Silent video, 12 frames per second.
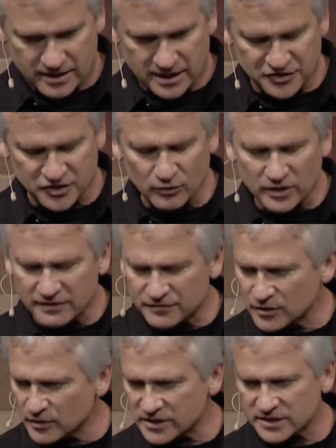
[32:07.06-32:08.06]
And so
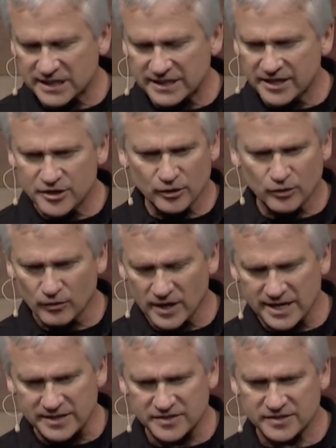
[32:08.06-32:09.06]
give to us today your
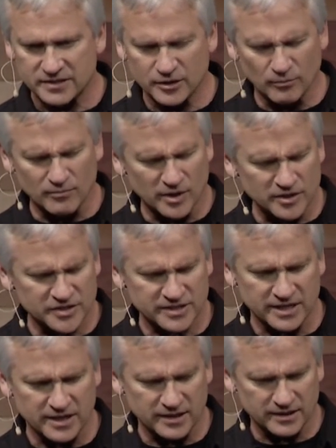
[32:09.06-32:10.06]
grace, your
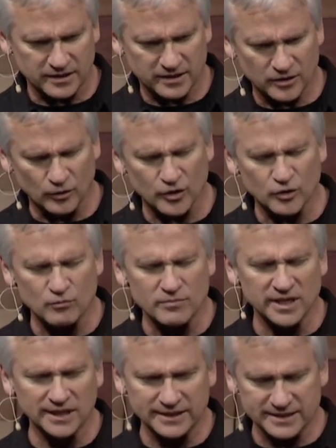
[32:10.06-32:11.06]
mercy, your
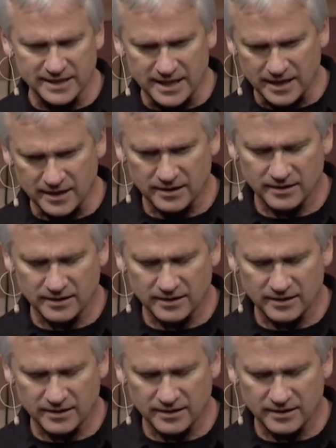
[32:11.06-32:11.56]
humility,